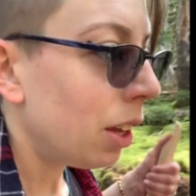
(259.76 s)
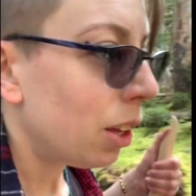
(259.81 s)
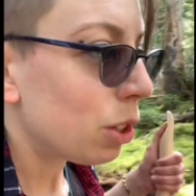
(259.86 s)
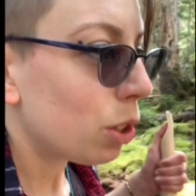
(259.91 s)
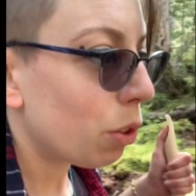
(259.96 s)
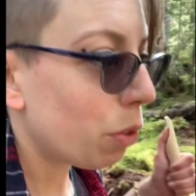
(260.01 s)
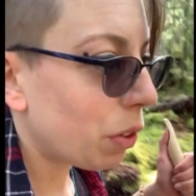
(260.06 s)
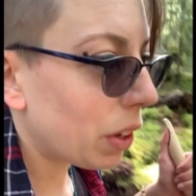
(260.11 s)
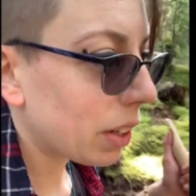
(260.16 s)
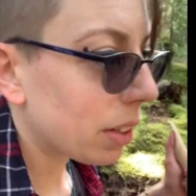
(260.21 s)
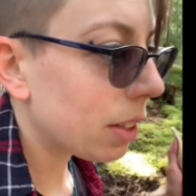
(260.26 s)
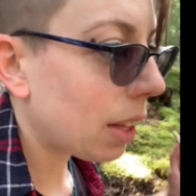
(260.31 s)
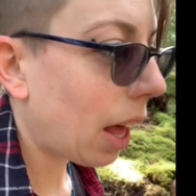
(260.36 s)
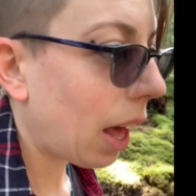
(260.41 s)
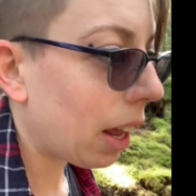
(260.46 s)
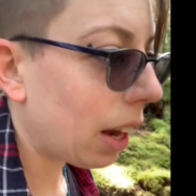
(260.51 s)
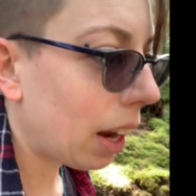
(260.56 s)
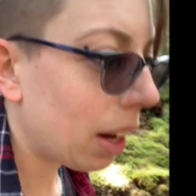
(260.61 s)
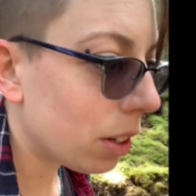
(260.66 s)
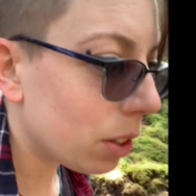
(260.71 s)
to fix
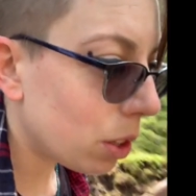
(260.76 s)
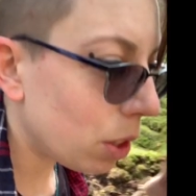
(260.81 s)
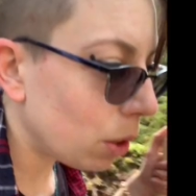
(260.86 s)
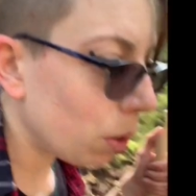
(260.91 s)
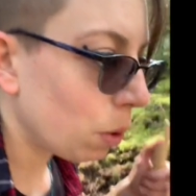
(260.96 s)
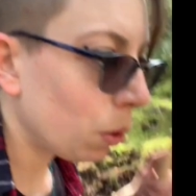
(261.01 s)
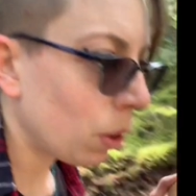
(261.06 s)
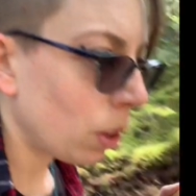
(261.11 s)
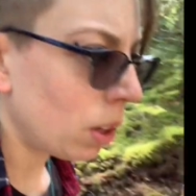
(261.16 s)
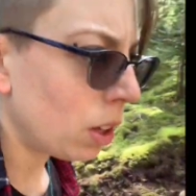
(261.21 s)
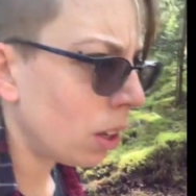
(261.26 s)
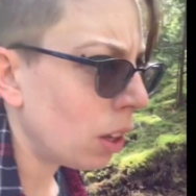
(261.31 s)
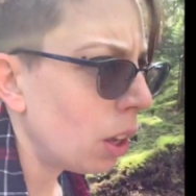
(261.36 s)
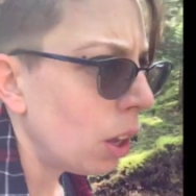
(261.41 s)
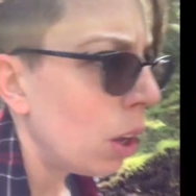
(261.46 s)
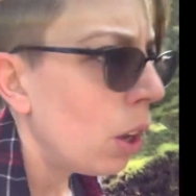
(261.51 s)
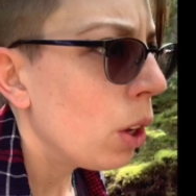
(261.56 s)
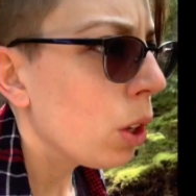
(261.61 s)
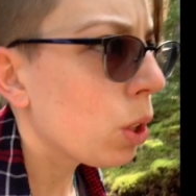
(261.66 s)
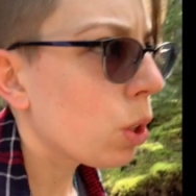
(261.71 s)
that and to
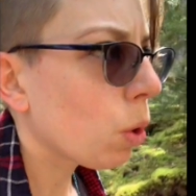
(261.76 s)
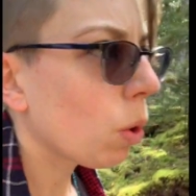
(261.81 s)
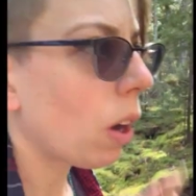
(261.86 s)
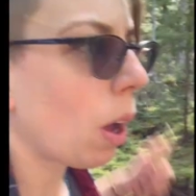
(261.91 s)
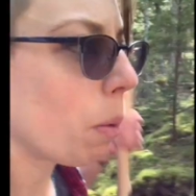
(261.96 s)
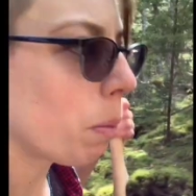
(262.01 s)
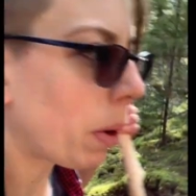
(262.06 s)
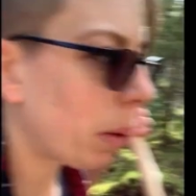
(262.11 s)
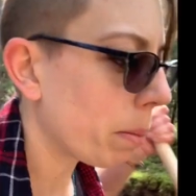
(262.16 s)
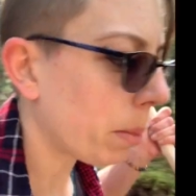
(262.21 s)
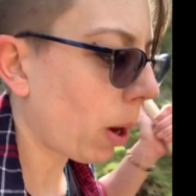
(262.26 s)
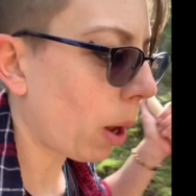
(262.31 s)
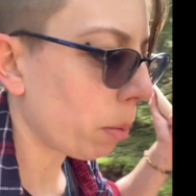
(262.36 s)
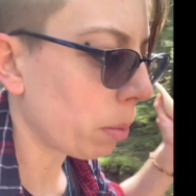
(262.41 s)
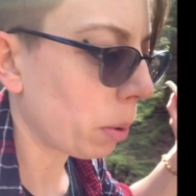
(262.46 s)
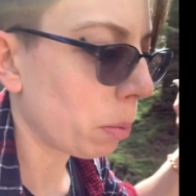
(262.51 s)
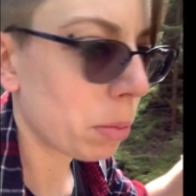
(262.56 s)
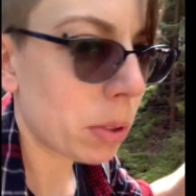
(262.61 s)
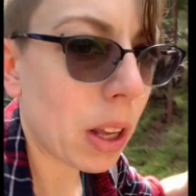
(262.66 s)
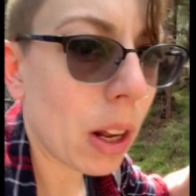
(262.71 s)
sort out my
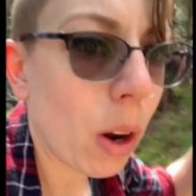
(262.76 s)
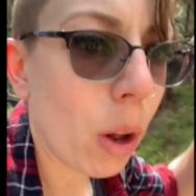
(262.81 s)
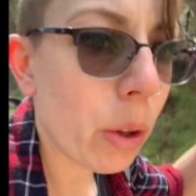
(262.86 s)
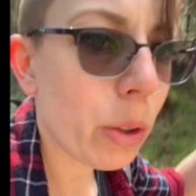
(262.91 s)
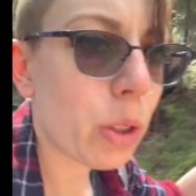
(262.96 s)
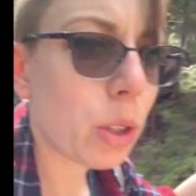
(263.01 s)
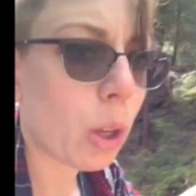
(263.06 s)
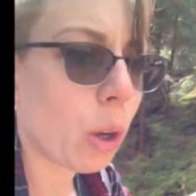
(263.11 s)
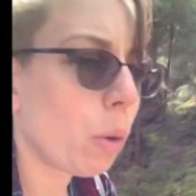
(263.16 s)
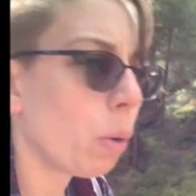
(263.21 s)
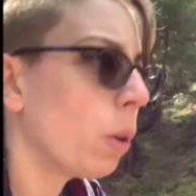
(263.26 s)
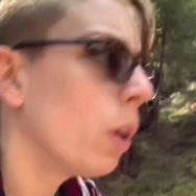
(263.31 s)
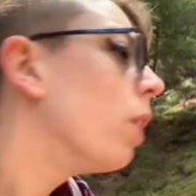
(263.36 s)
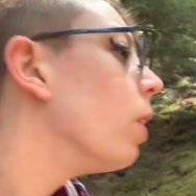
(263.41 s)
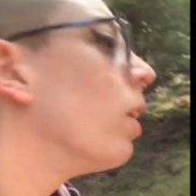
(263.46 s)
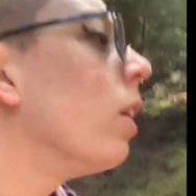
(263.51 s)
problems and also